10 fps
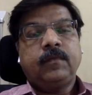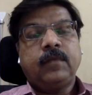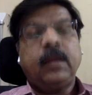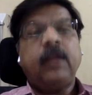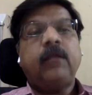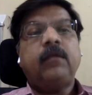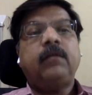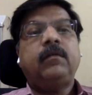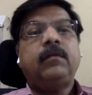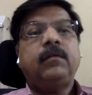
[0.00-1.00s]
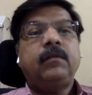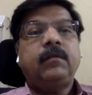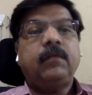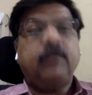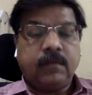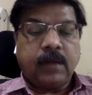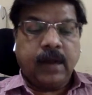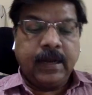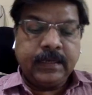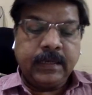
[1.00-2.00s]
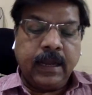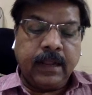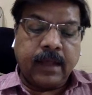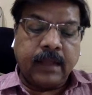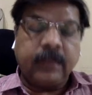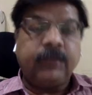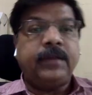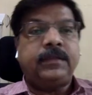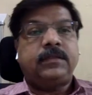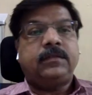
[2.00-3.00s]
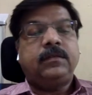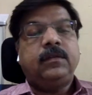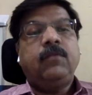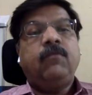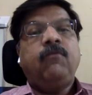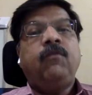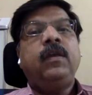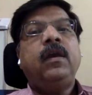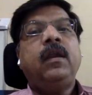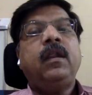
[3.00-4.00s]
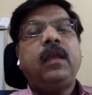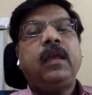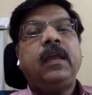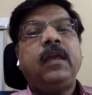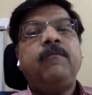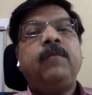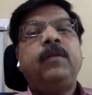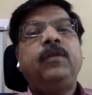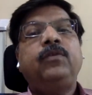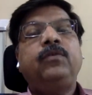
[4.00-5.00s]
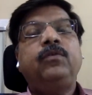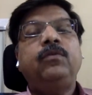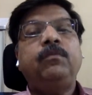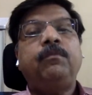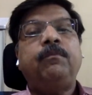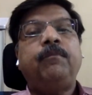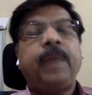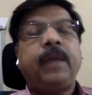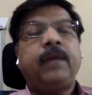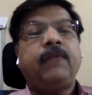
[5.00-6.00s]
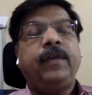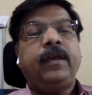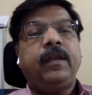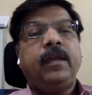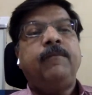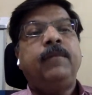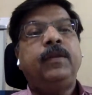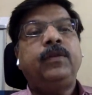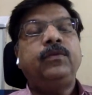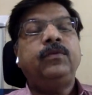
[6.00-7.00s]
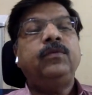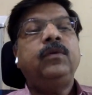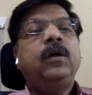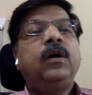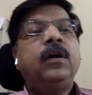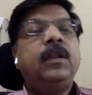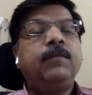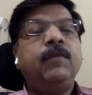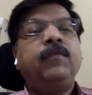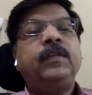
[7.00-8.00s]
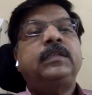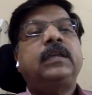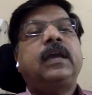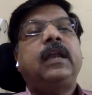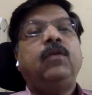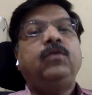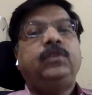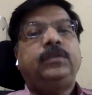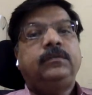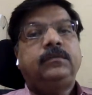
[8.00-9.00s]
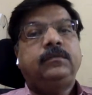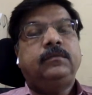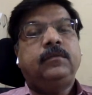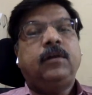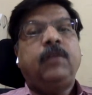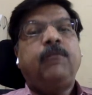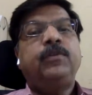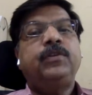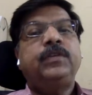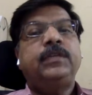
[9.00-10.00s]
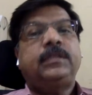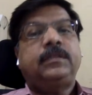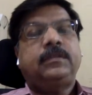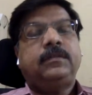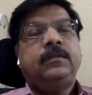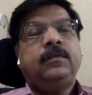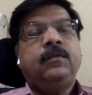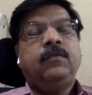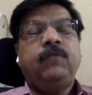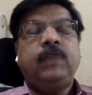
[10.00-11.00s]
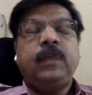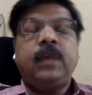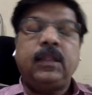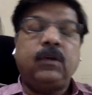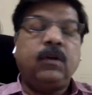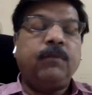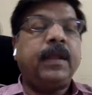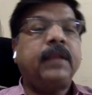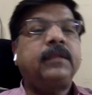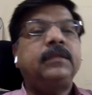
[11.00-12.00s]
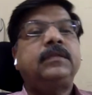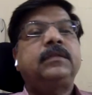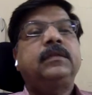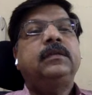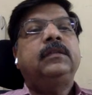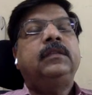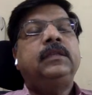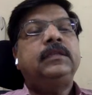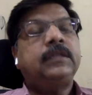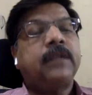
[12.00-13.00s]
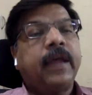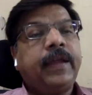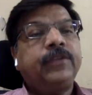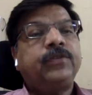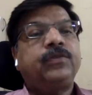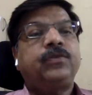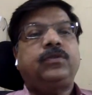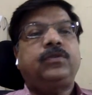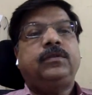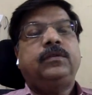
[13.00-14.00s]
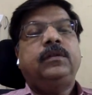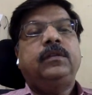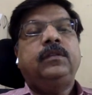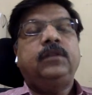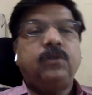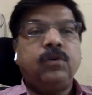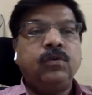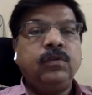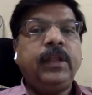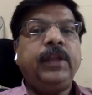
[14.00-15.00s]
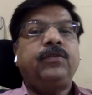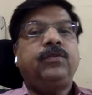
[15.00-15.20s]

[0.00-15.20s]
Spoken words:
And until and otherwise, we are able to break, we are able to remove this cloud of prejudice, we cannot practice this right truth, the only